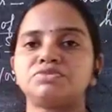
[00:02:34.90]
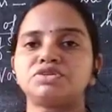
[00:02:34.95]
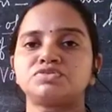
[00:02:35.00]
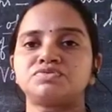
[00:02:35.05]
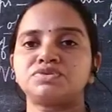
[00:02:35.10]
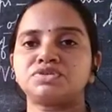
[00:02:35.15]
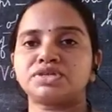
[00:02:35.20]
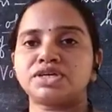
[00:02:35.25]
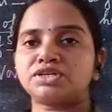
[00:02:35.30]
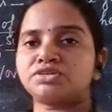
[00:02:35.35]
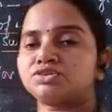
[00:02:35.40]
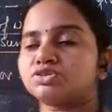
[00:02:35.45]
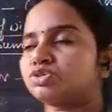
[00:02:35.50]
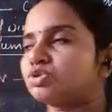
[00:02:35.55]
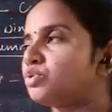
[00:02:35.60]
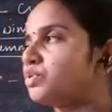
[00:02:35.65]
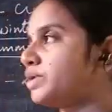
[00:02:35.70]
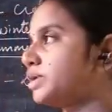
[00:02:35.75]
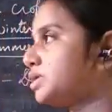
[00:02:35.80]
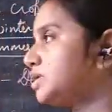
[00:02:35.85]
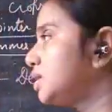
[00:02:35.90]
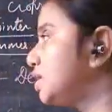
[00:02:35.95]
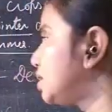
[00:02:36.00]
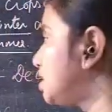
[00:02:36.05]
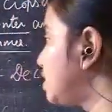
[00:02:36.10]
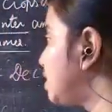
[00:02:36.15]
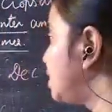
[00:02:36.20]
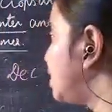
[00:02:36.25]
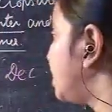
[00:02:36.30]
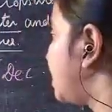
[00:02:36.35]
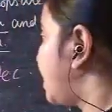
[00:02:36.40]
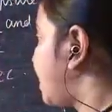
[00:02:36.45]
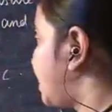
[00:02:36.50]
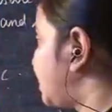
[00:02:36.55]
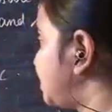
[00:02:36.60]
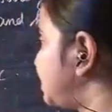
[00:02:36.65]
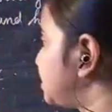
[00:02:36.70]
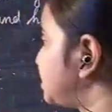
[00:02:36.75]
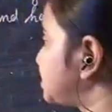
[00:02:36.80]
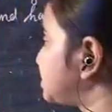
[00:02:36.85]
months we try to sow it,
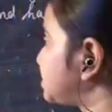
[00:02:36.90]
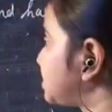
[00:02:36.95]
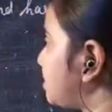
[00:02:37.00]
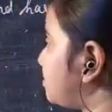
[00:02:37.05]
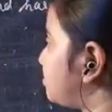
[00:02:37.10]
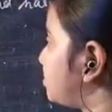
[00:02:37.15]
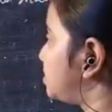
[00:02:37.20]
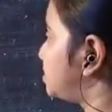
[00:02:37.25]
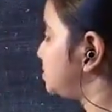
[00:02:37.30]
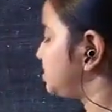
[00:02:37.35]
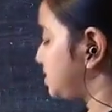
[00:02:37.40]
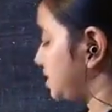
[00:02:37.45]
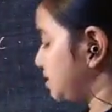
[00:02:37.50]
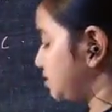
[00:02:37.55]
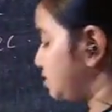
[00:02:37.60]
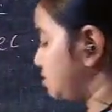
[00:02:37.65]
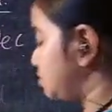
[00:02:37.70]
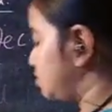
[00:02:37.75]
and in the summer, that